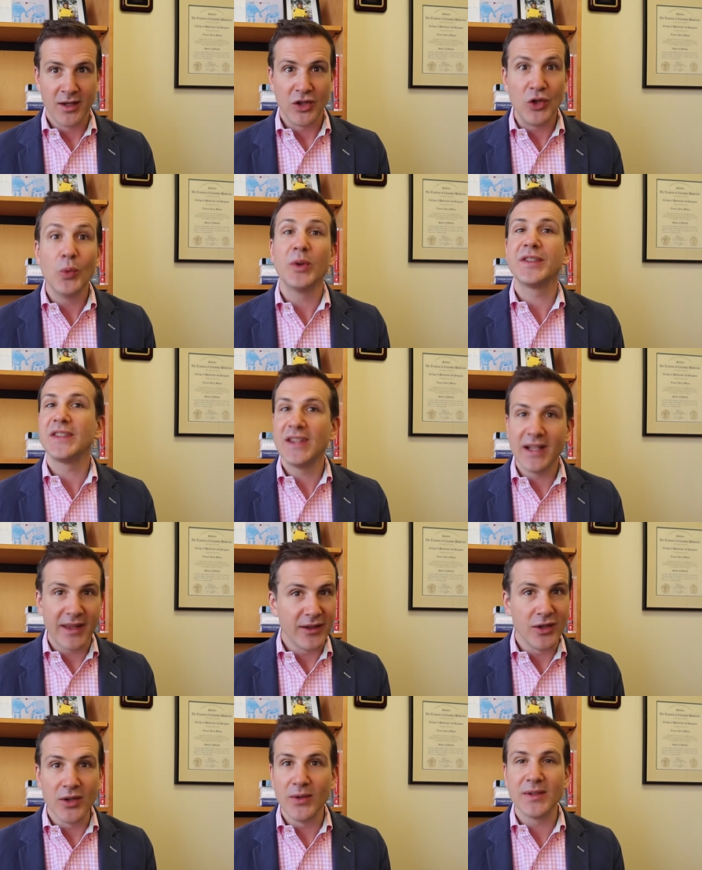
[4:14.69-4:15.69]
You will see
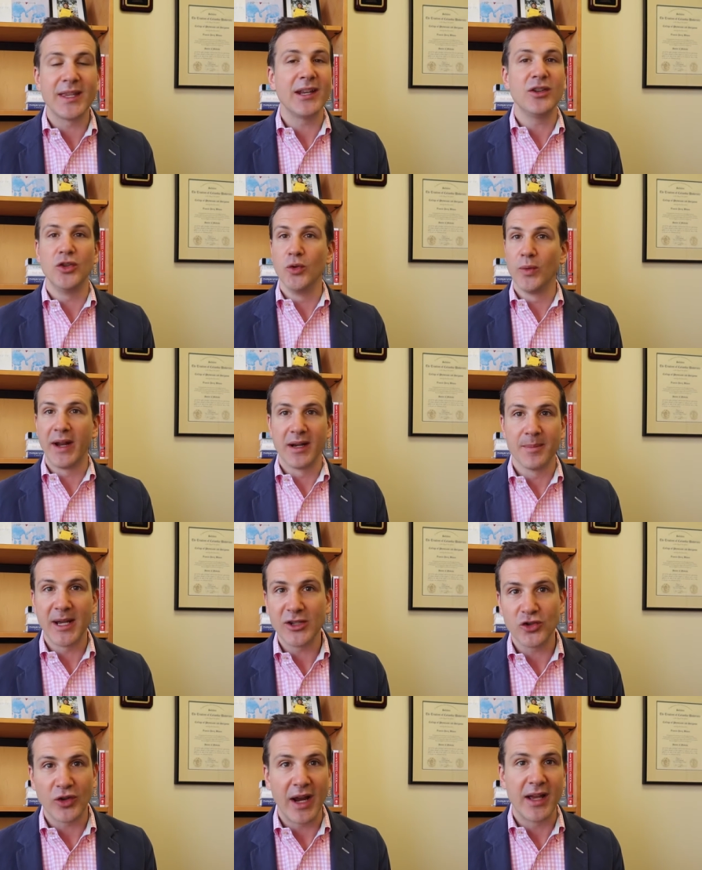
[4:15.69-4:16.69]
on the news that a new
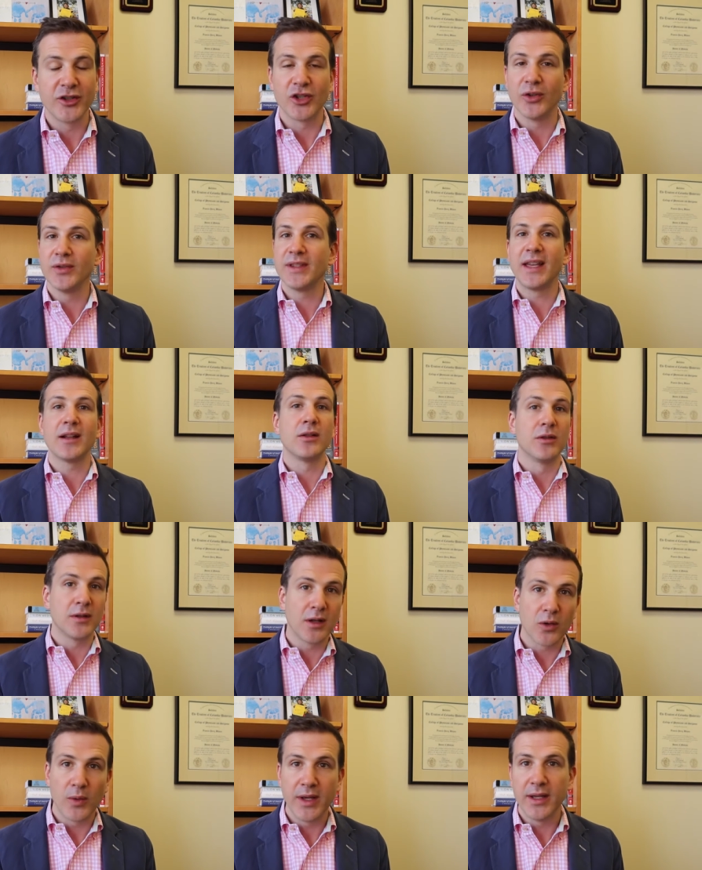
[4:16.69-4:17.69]
randomized trial shows that
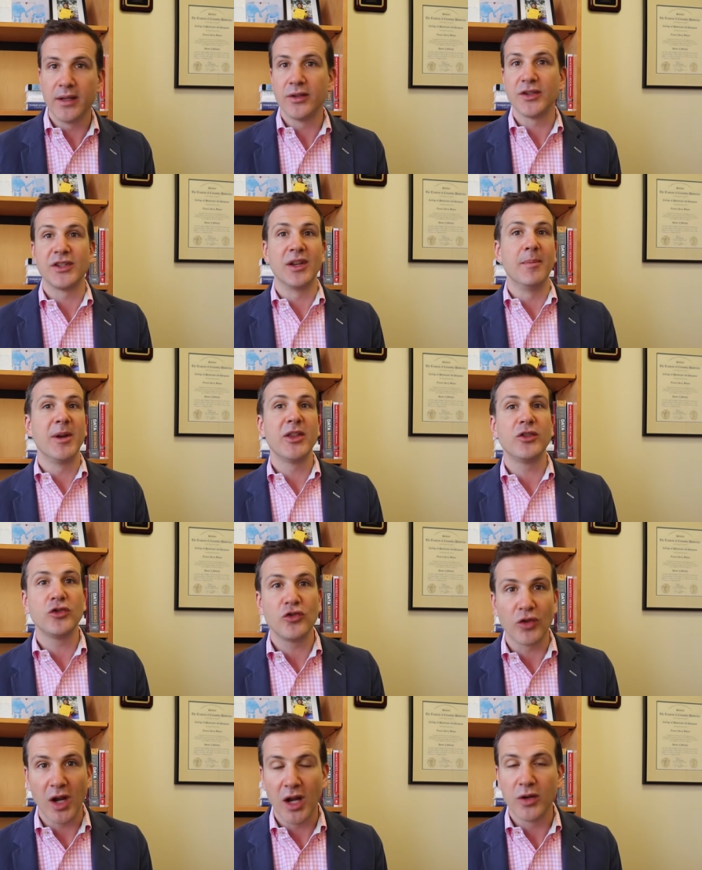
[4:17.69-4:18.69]
chloroquine or some other
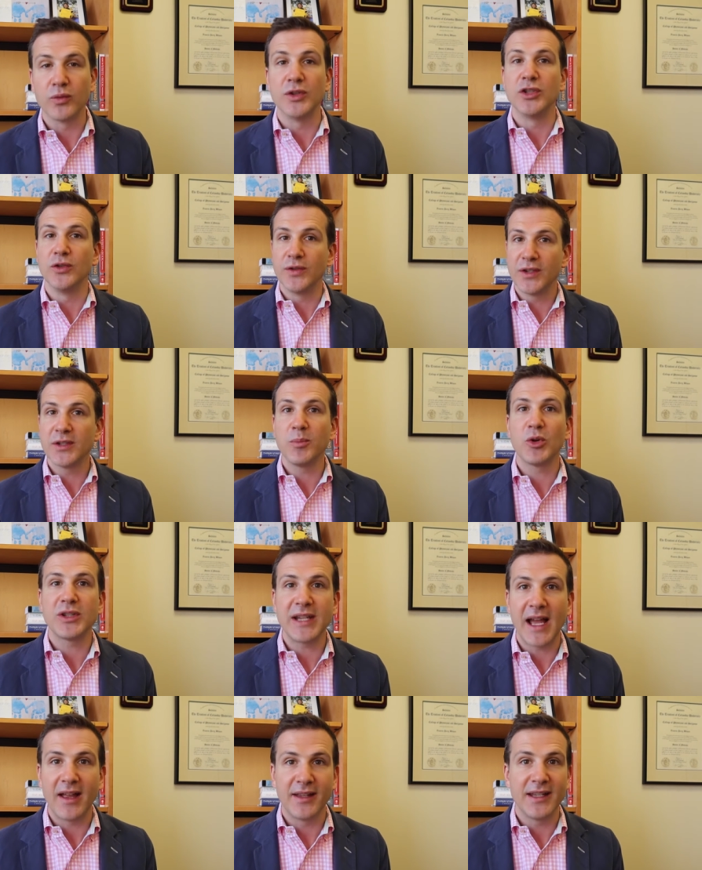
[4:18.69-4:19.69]
drug reduces
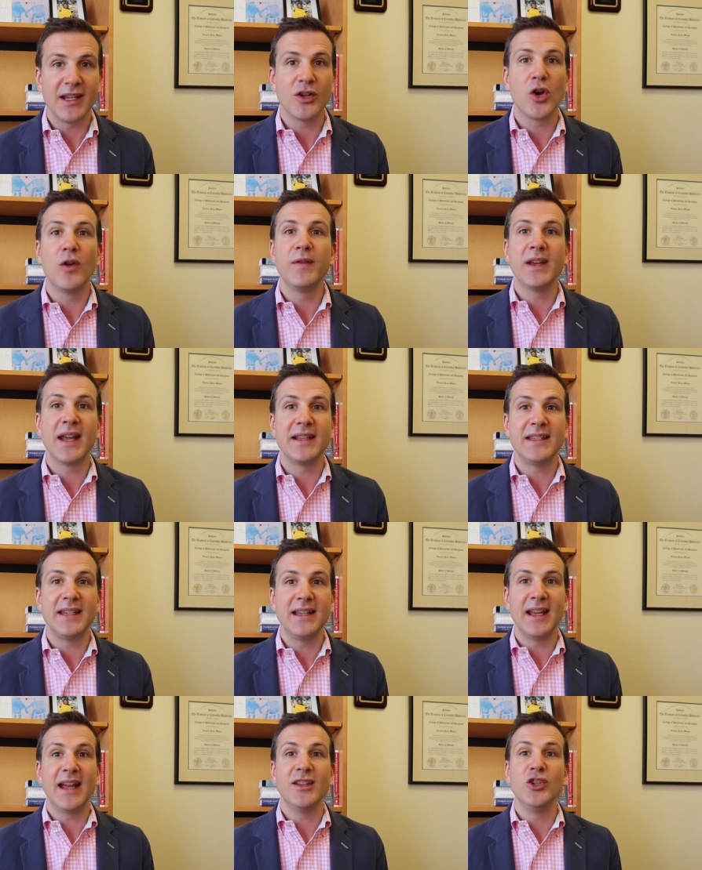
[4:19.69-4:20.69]
mortality in COVID
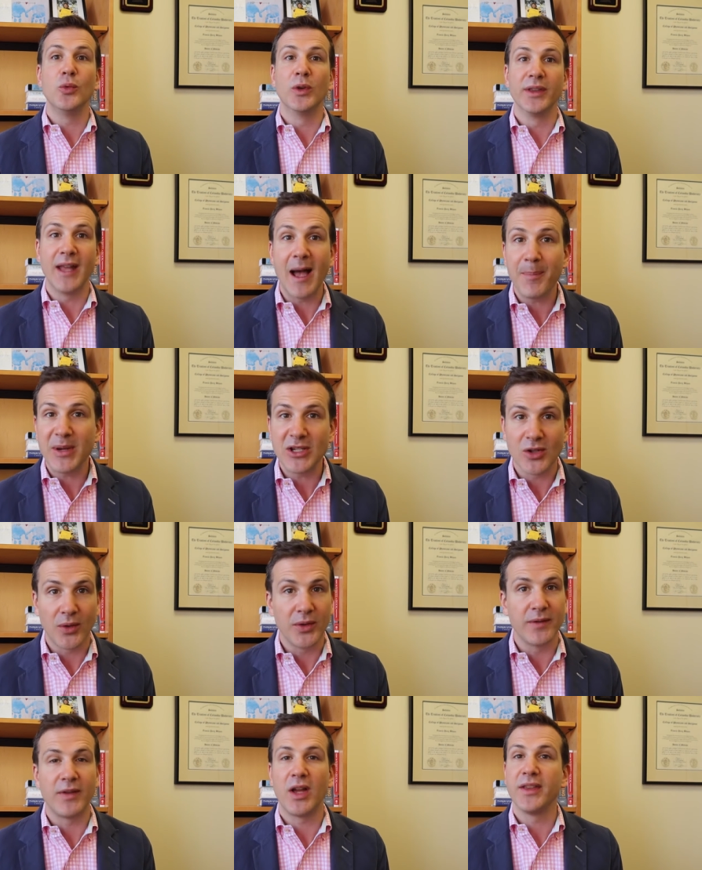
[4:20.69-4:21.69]
nineteen, and you will not be
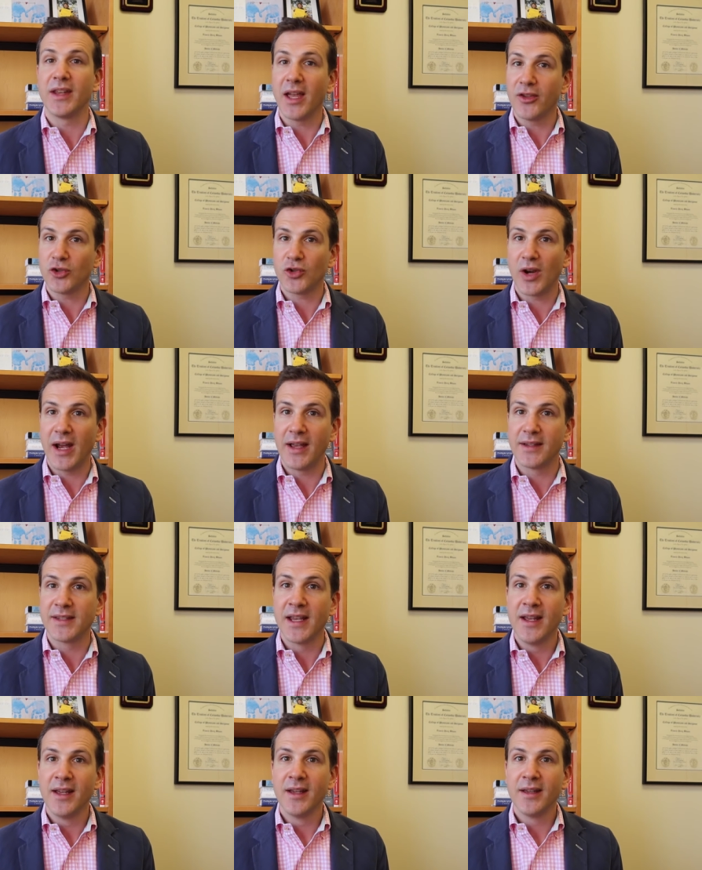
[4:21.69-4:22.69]
told of all the other
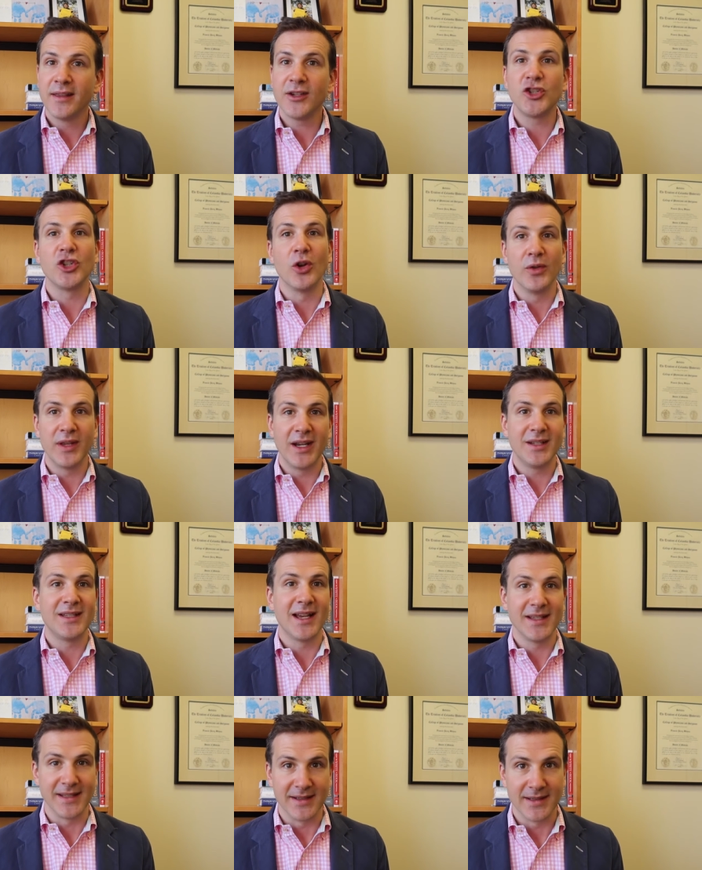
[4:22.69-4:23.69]
trials that show that it
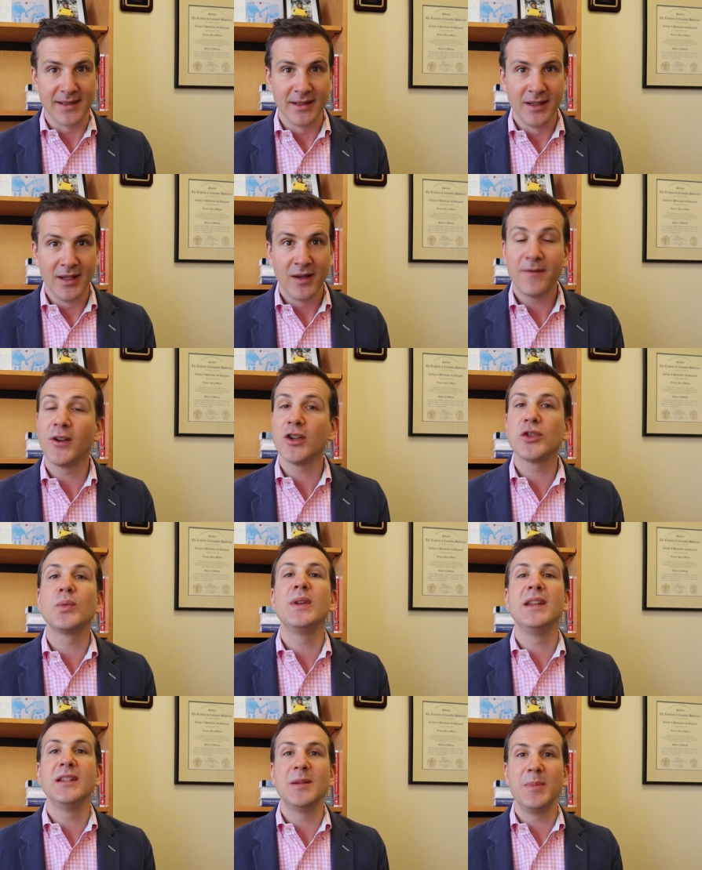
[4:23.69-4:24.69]
doesn't. First,
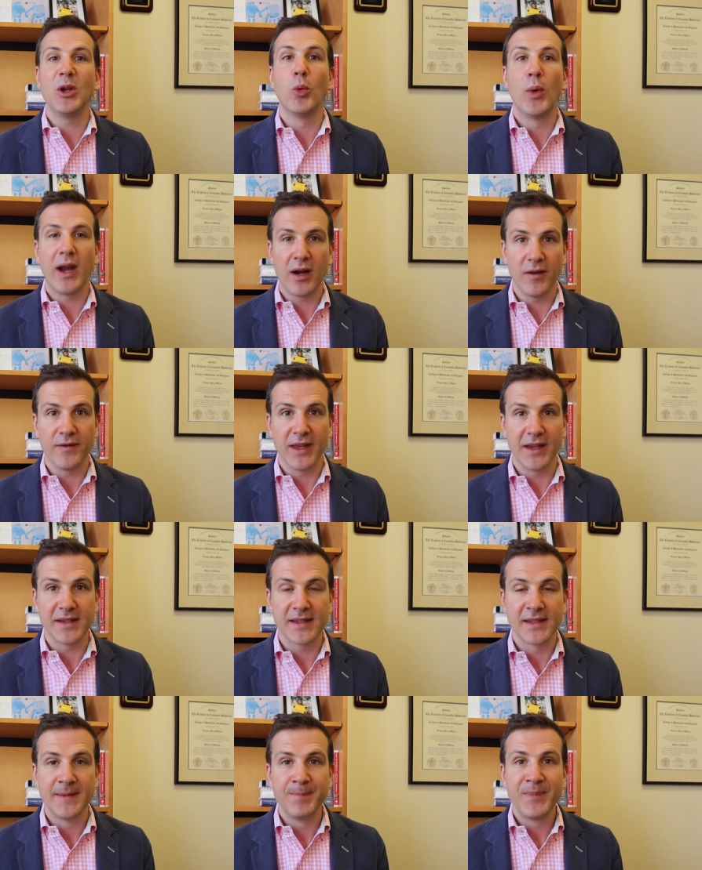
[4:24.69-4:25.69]
we need to be aware of
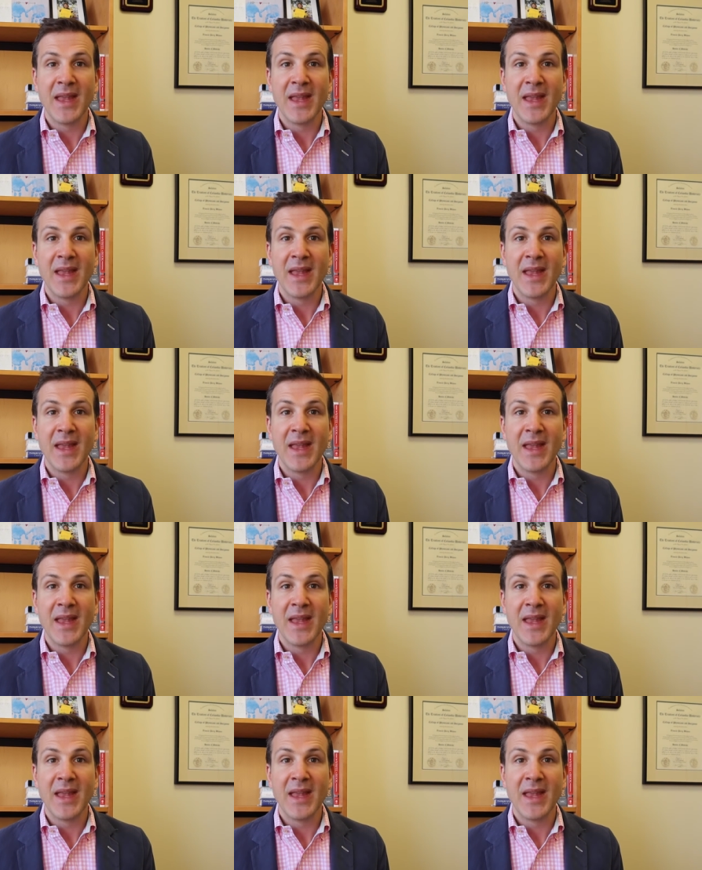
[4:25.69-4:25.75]
this.